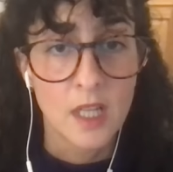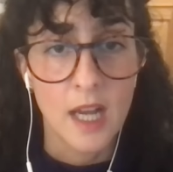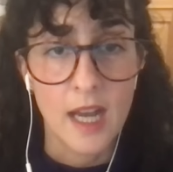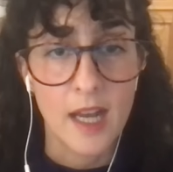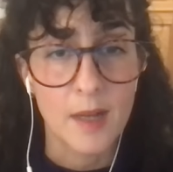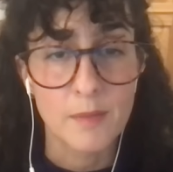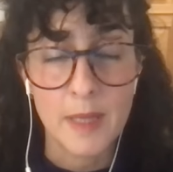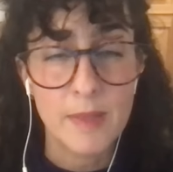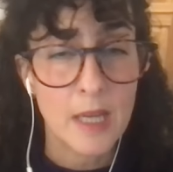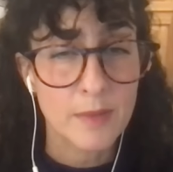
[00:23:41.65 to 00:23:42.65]
uh,
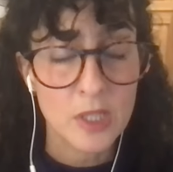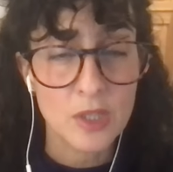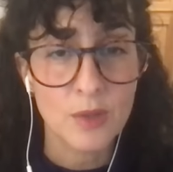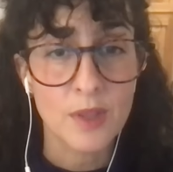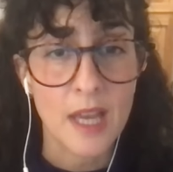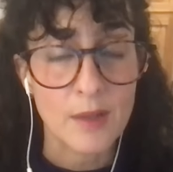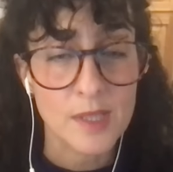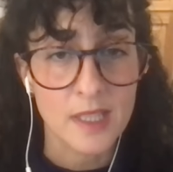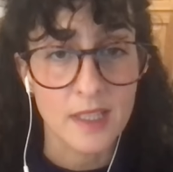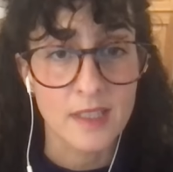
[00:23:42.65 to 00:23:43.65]
maybe up to
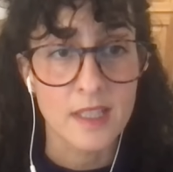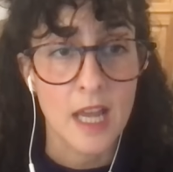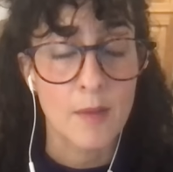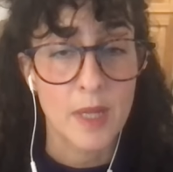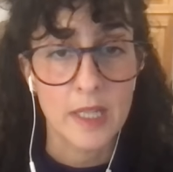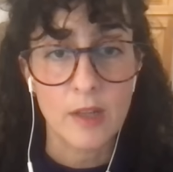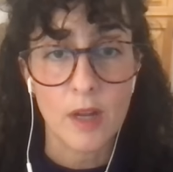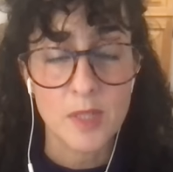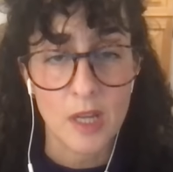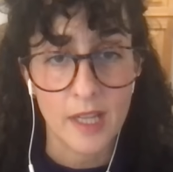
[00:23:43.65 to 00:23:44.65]
2,000. Um, and here
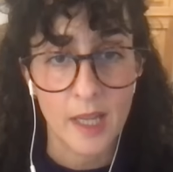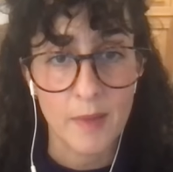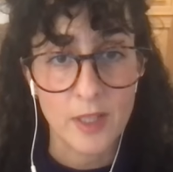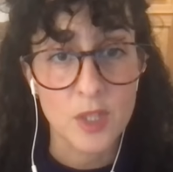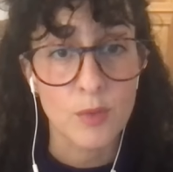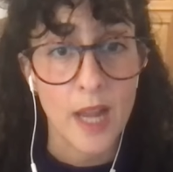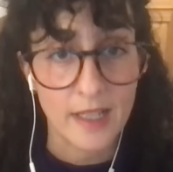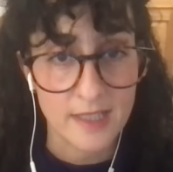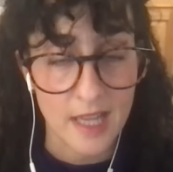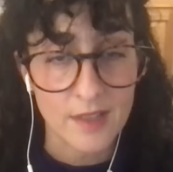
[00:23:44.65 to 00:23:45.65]
I'm talking about
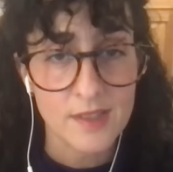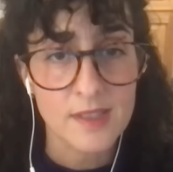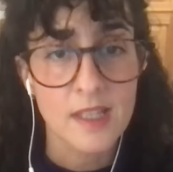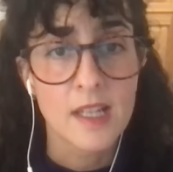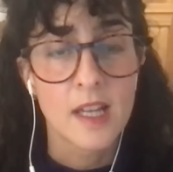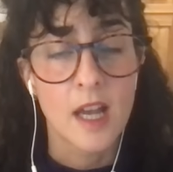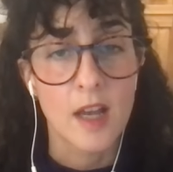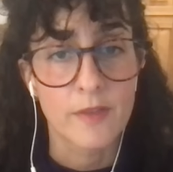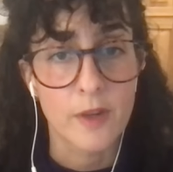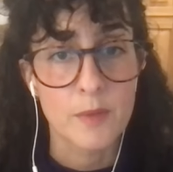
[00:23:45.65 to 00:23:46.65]
direct deaths
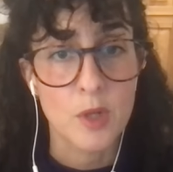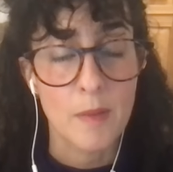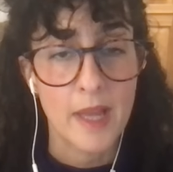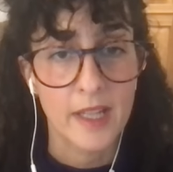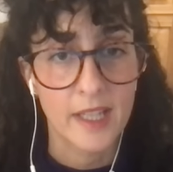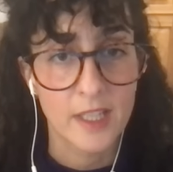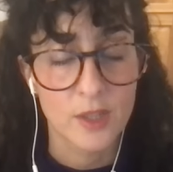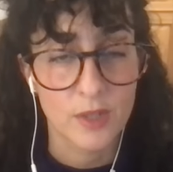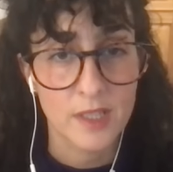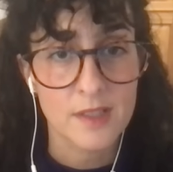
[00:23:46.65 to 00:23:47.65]
uh, from traumatic
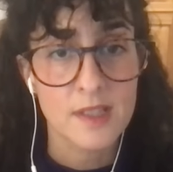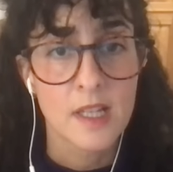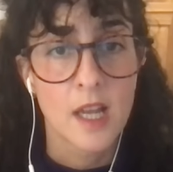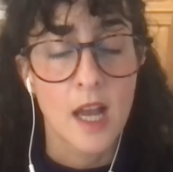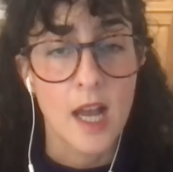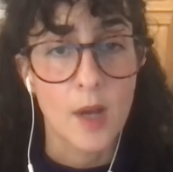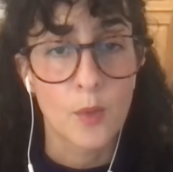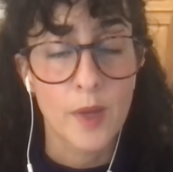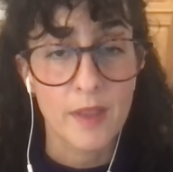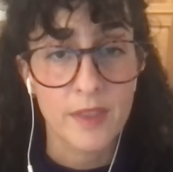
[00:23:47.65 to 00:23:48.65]
injuries uh,
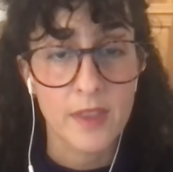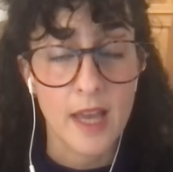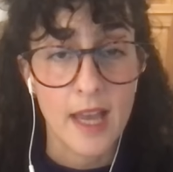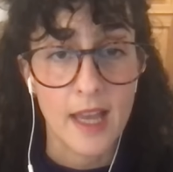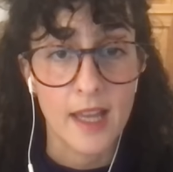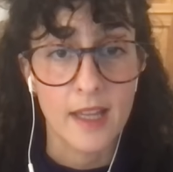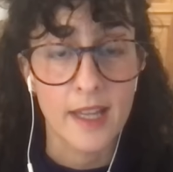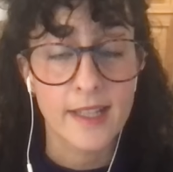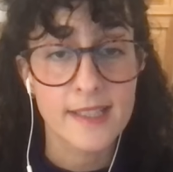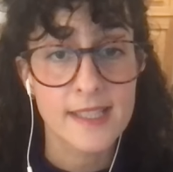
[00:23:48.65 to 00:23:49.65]
with
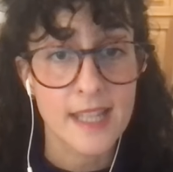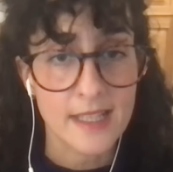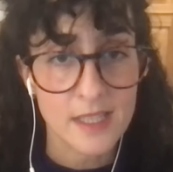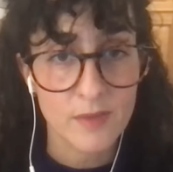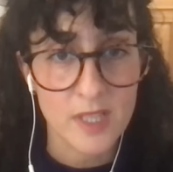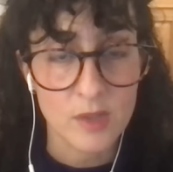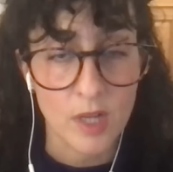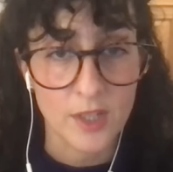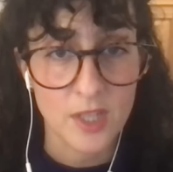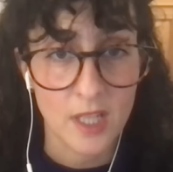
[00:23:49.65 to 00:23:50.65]
extensive
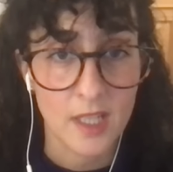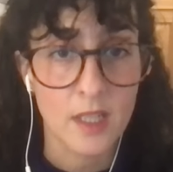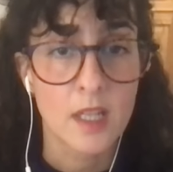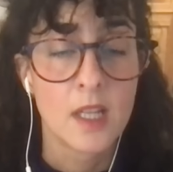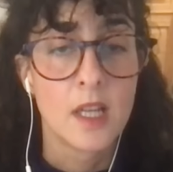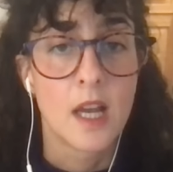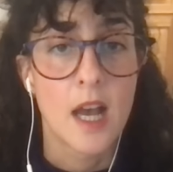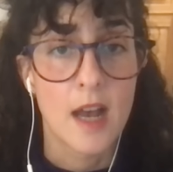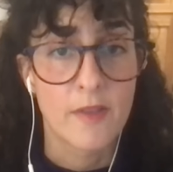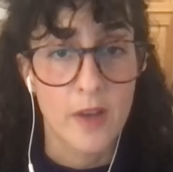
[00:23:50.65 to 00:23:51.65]
destruction
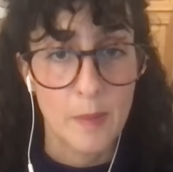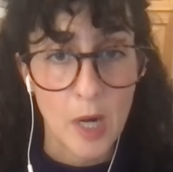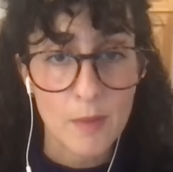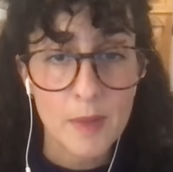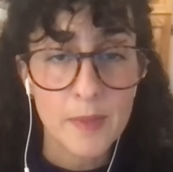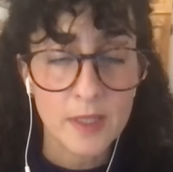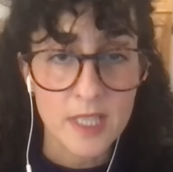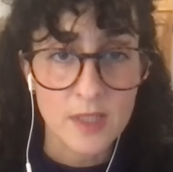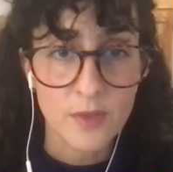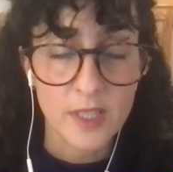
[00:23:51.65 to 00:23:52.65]
of apartment
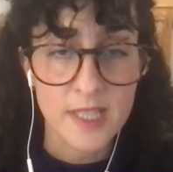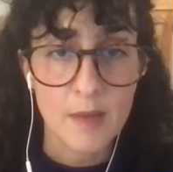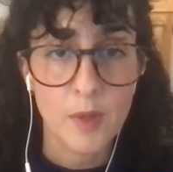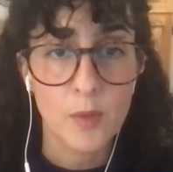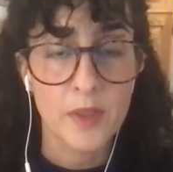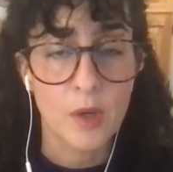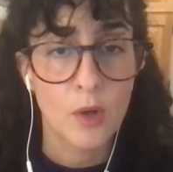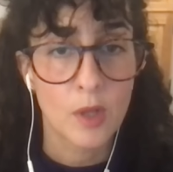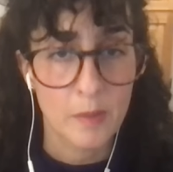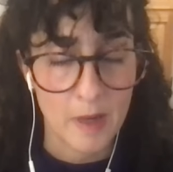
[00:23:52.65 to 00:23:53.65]
buildings, for example, with
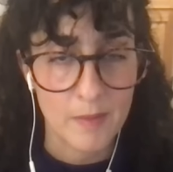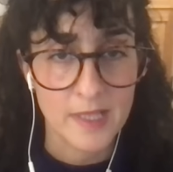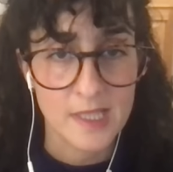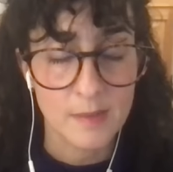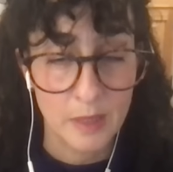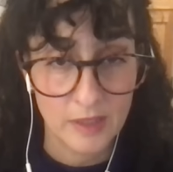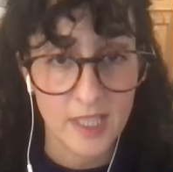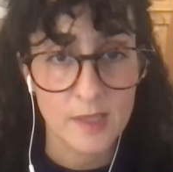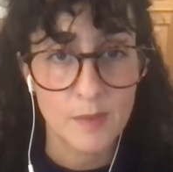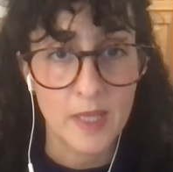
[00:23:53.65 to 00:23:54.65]
whole apartment
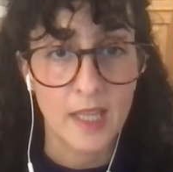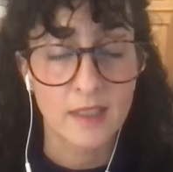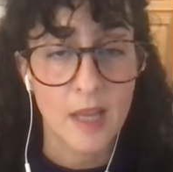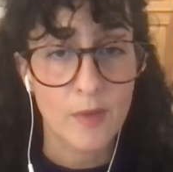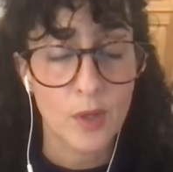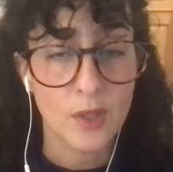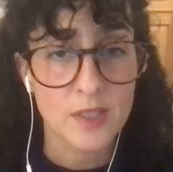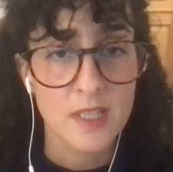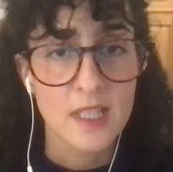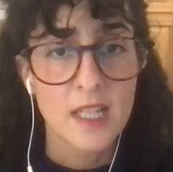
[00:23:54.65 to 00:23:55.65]
buildings being
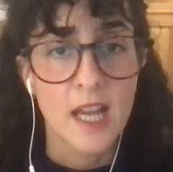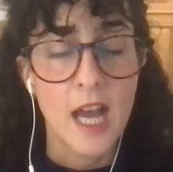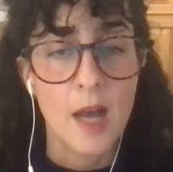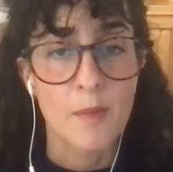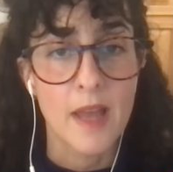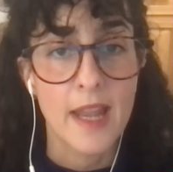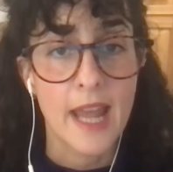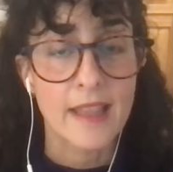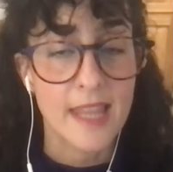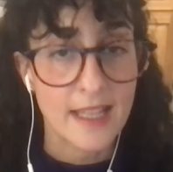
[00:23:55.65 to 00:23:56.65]
leveled. Um, and
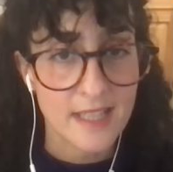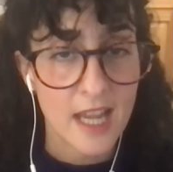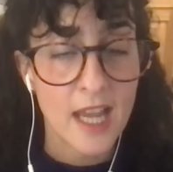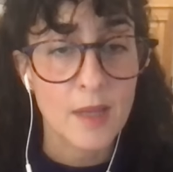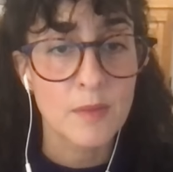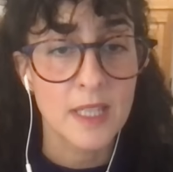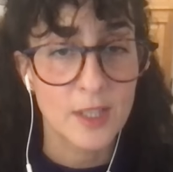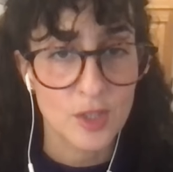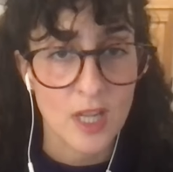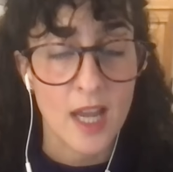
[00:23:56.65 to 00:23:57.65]
at that time,
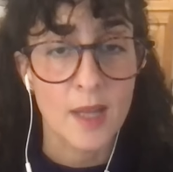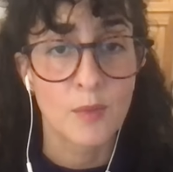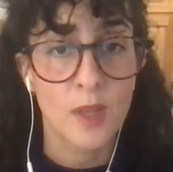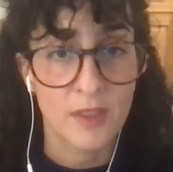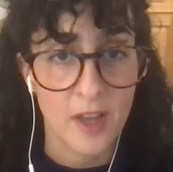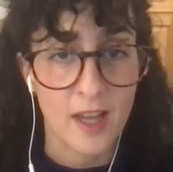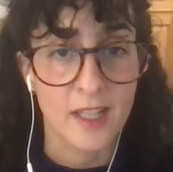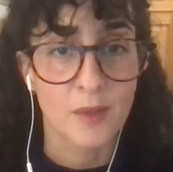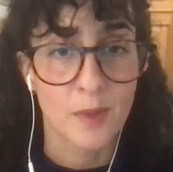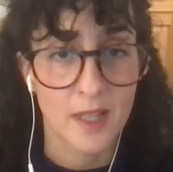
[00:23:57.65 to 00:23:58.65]
each time we thought
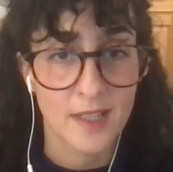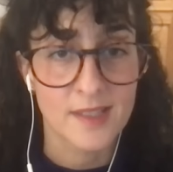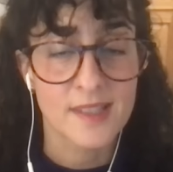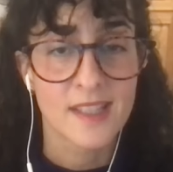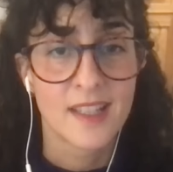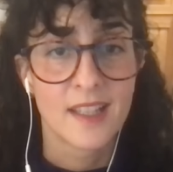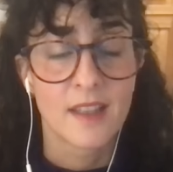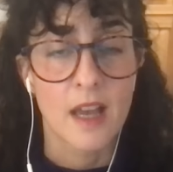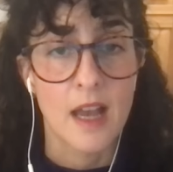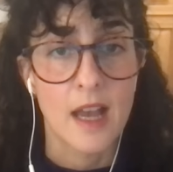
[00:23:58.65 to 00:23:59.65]
it was
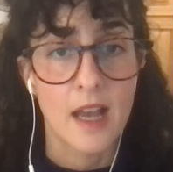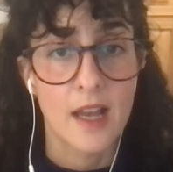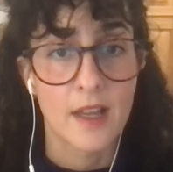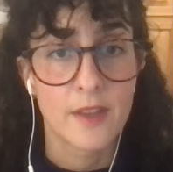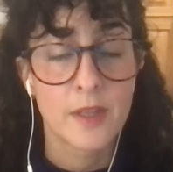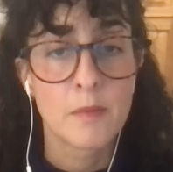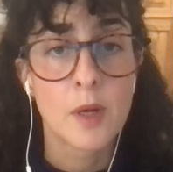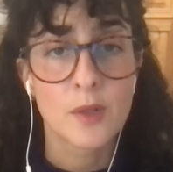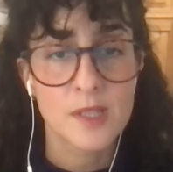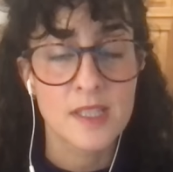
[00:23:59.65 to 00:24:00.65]
uh, the
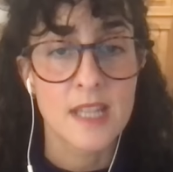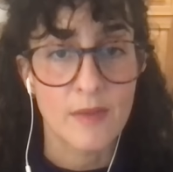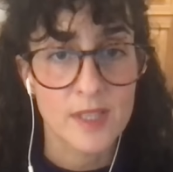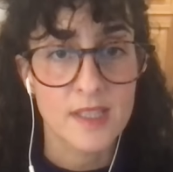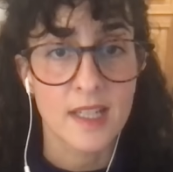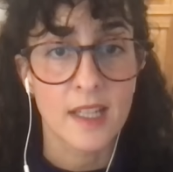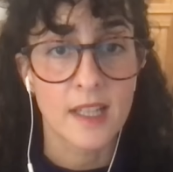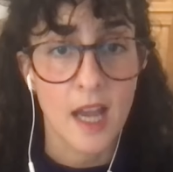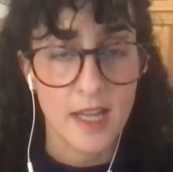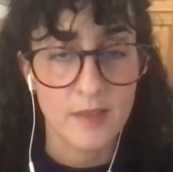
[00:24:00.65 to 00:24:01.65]
most devastating
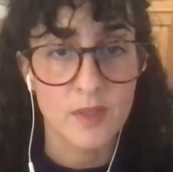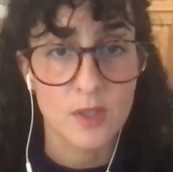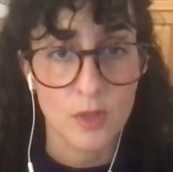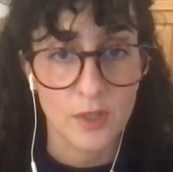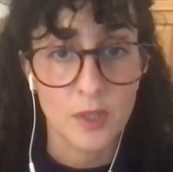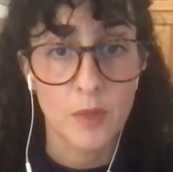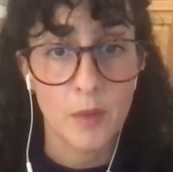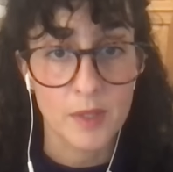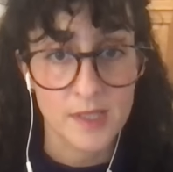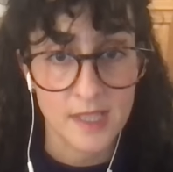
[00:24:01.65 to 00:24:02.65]
kind of destruction we
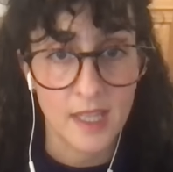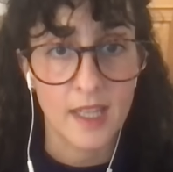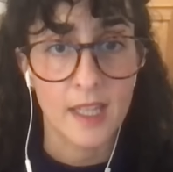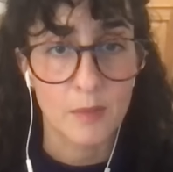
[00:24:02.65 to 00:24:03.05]
were seeing in